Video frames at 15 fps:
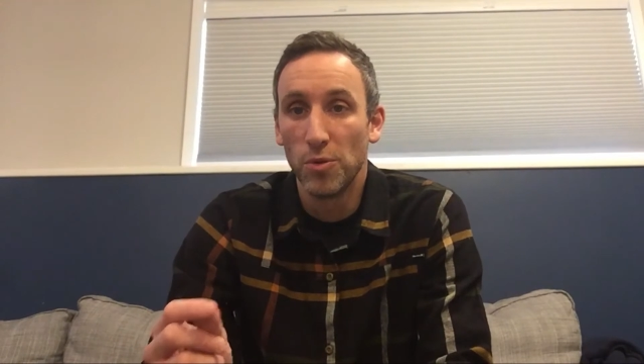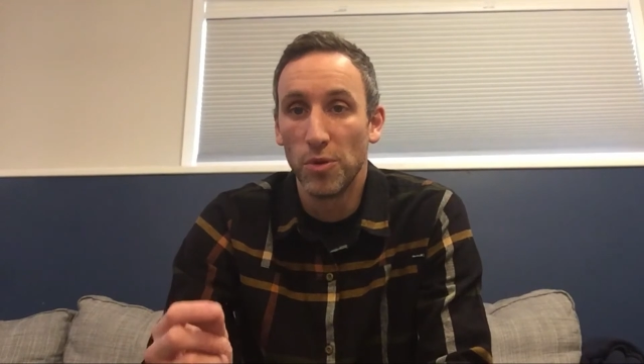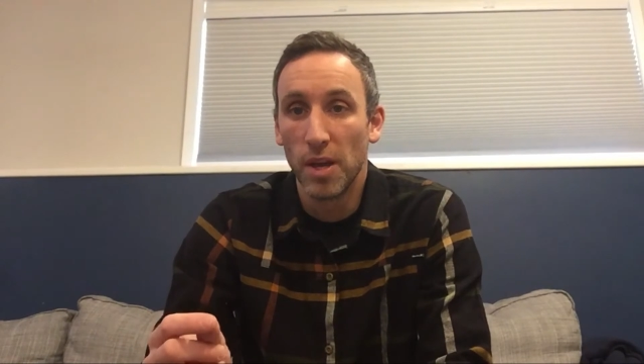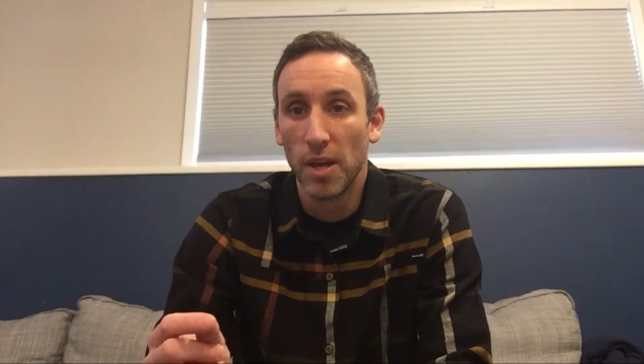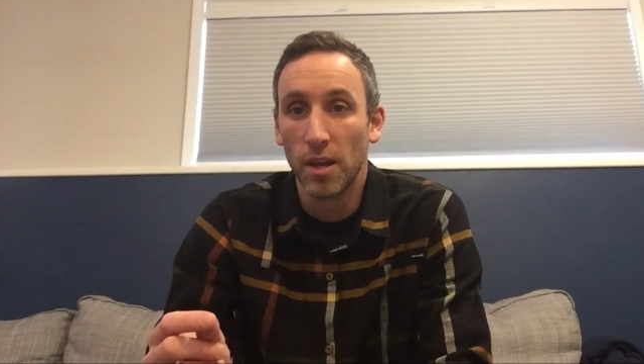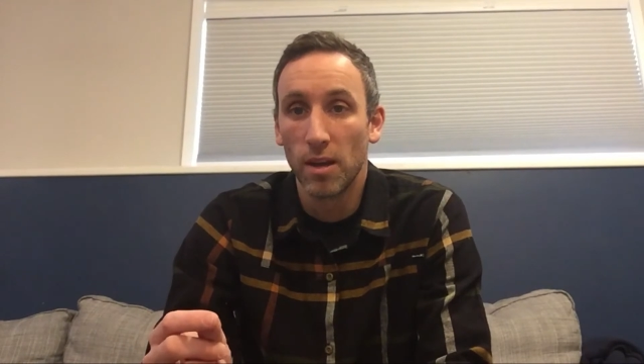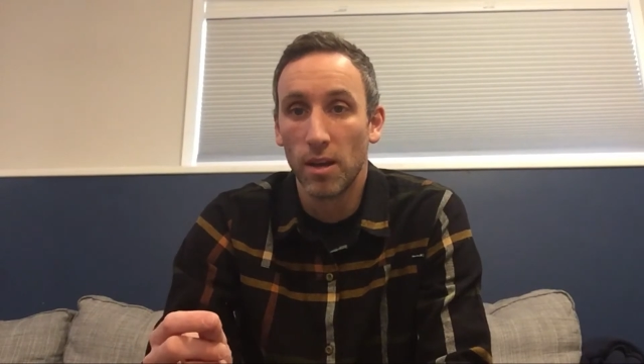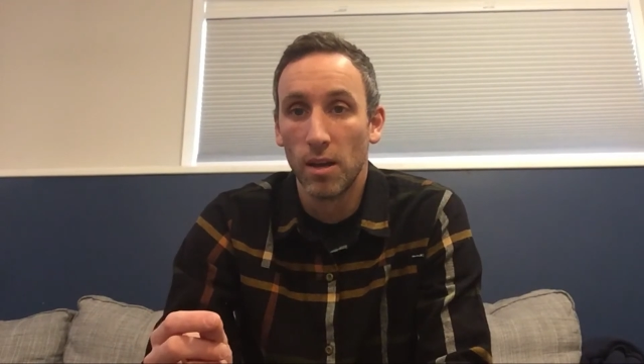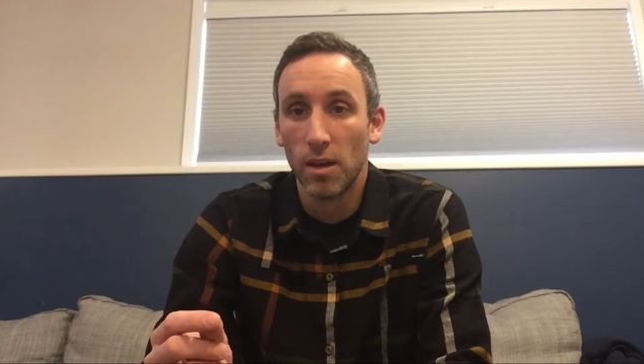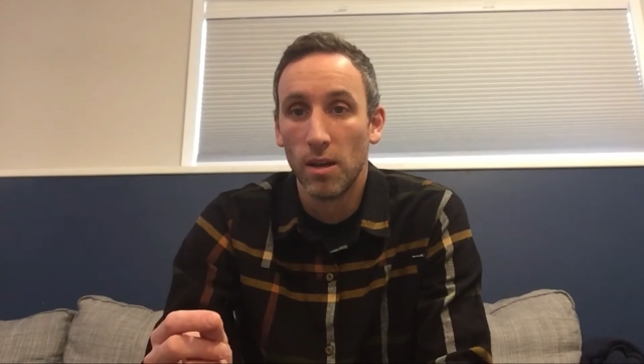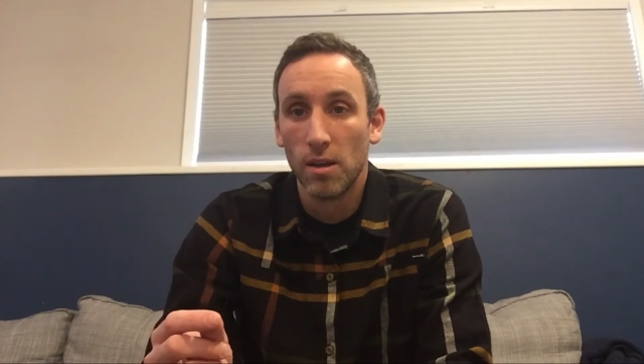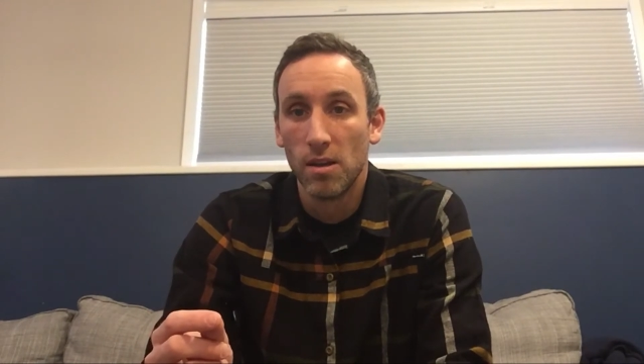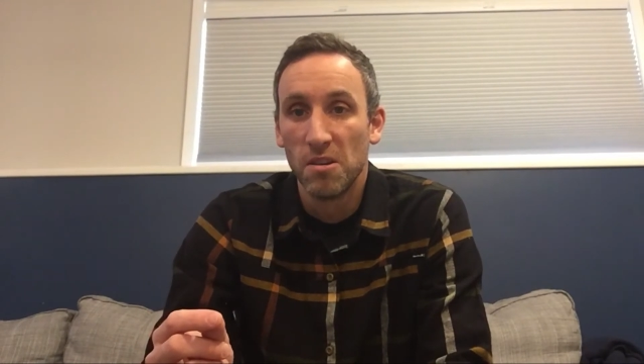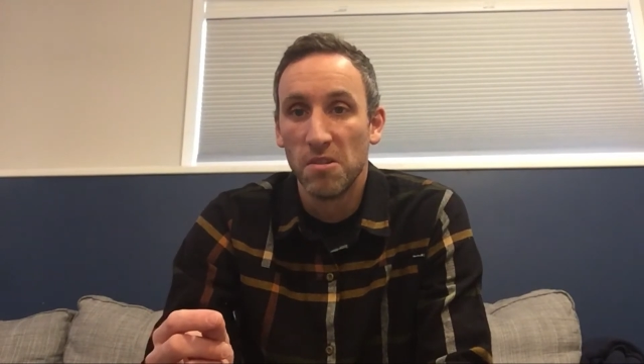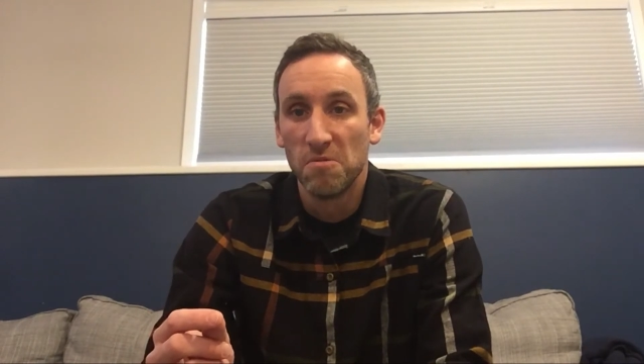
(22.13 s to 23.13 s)
think
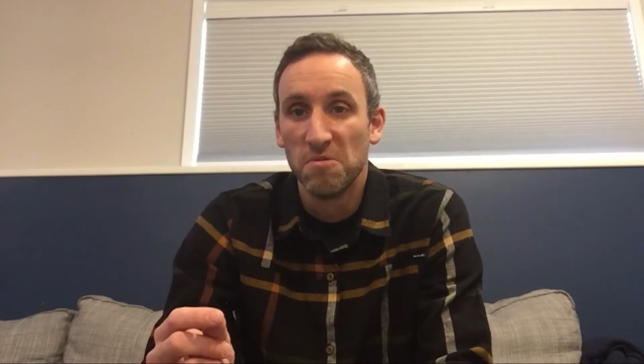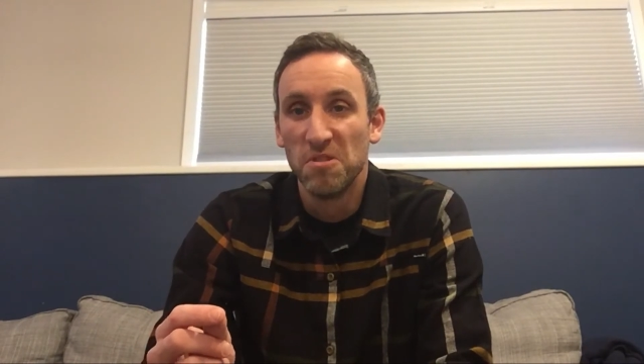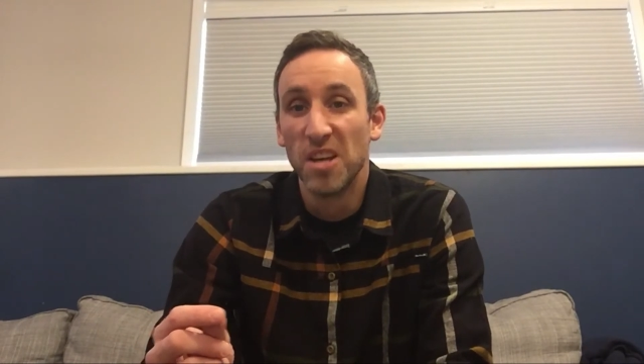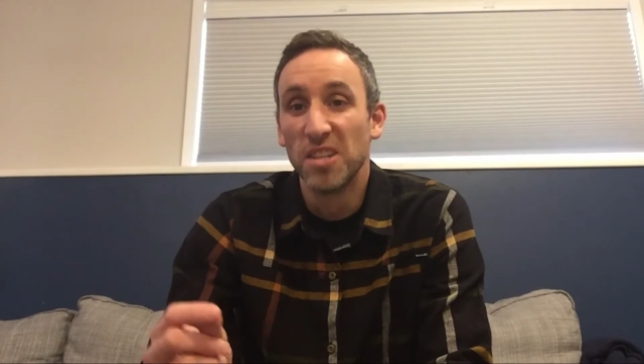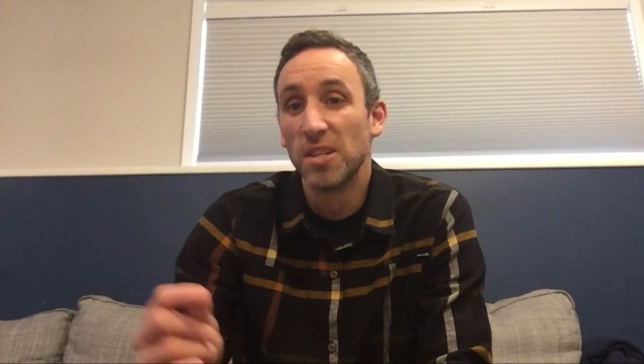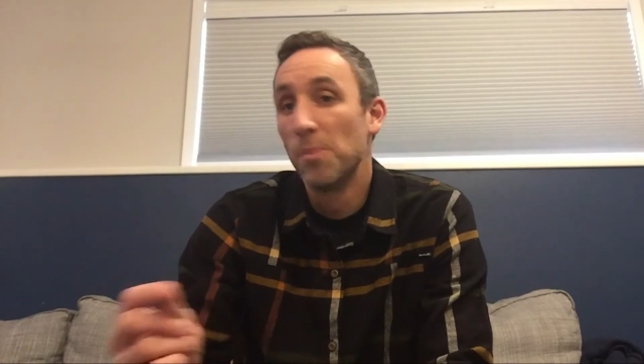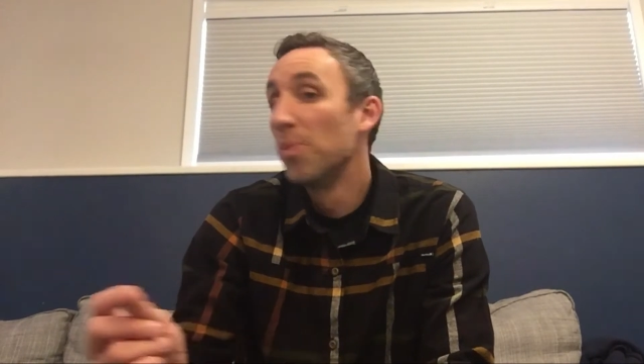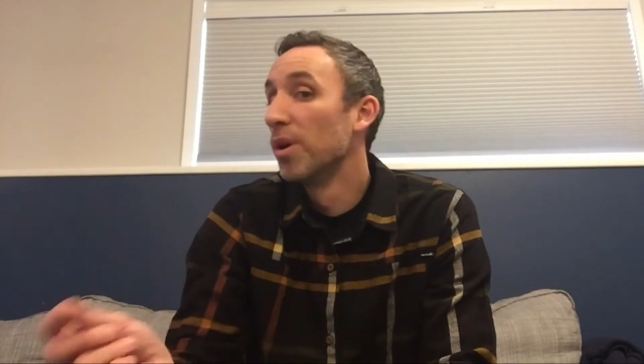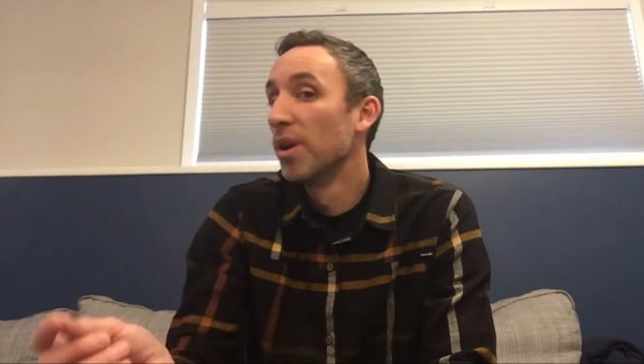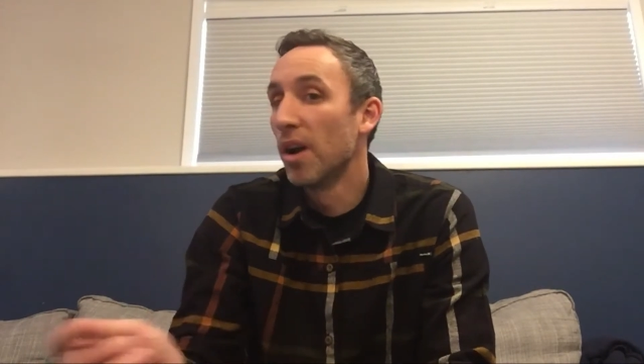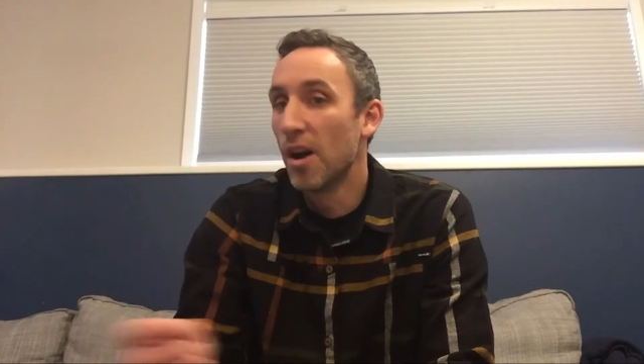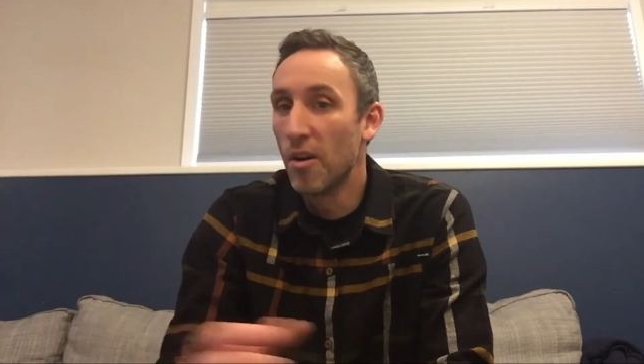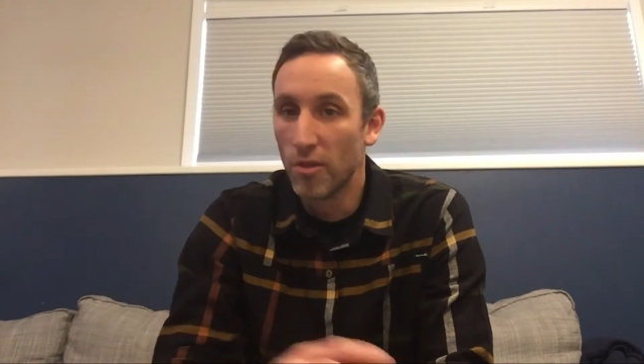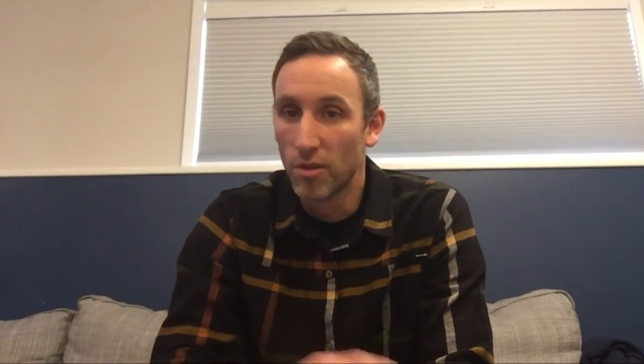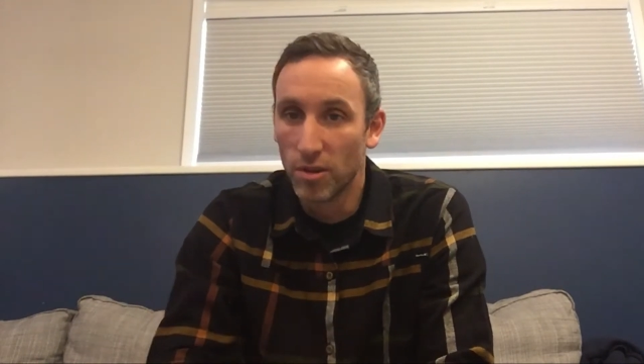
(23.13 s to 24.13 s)
doesn't put
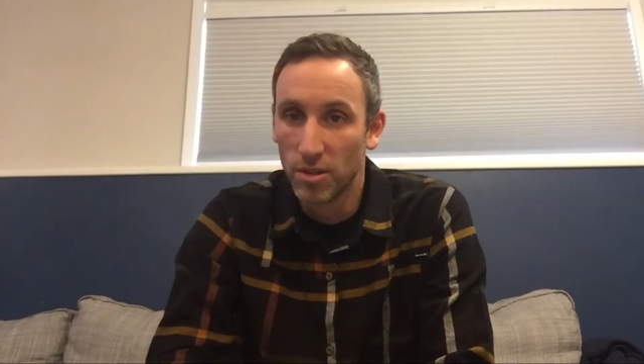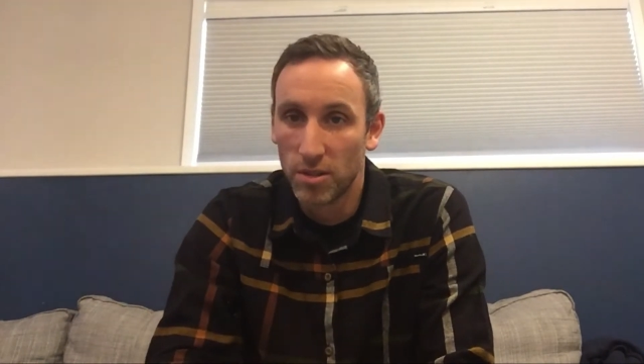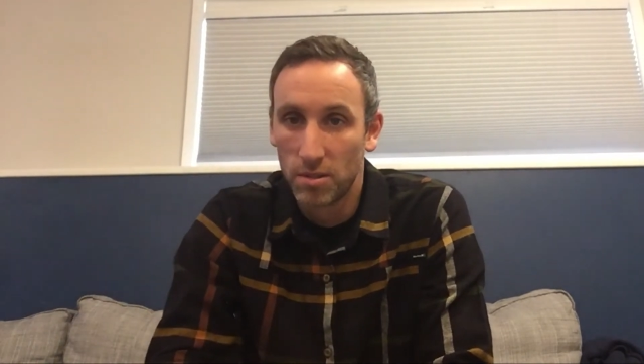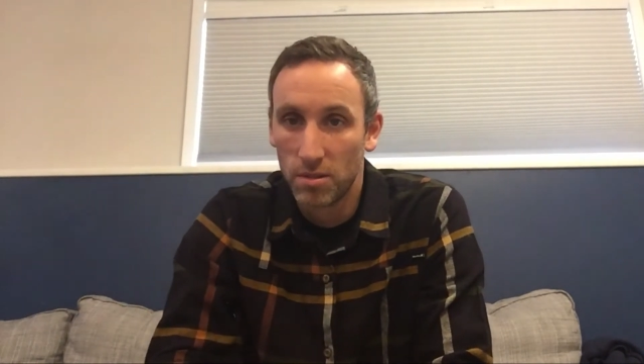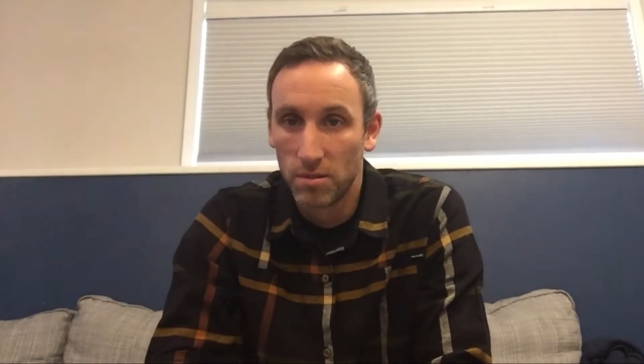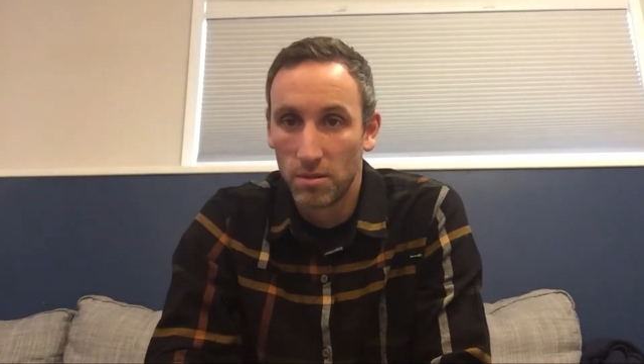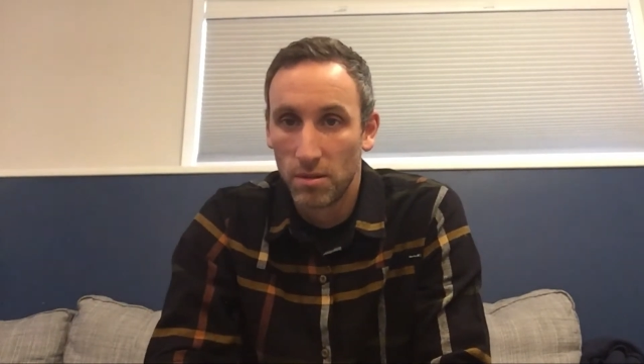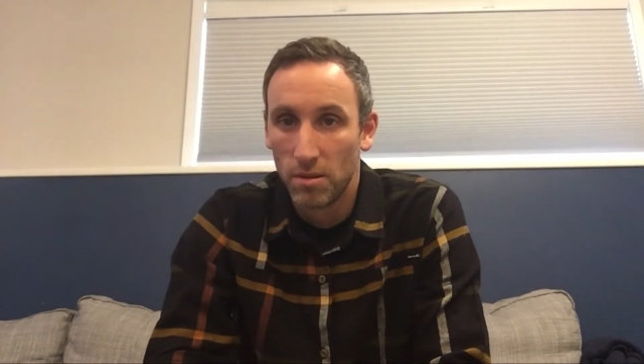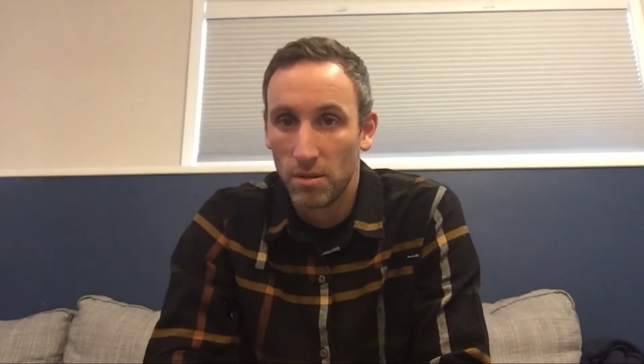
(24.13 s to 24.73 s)
others